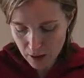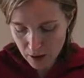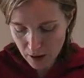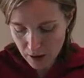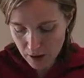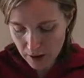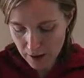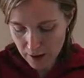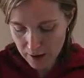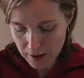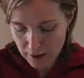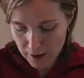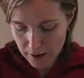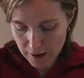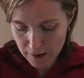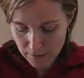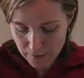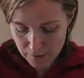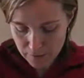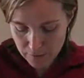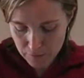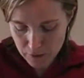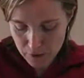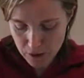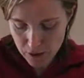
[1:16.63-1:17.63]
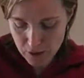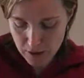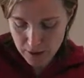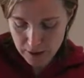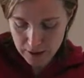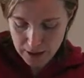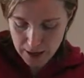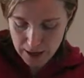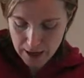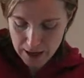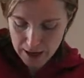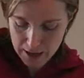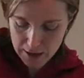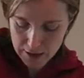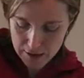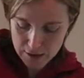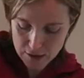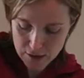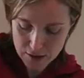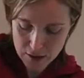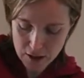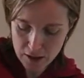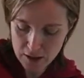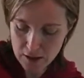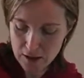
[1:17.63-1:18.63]
I have got a
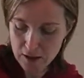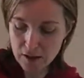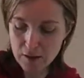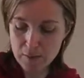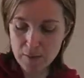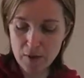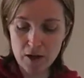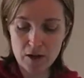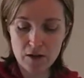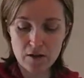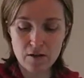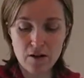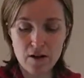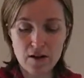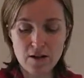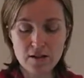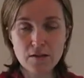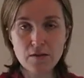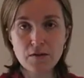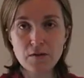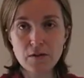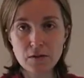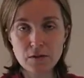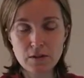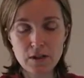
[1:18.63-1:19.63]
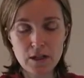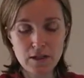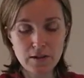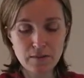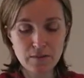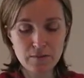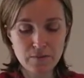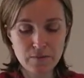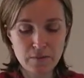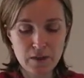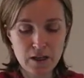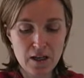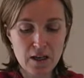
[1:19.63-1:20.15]
circular polarizer filter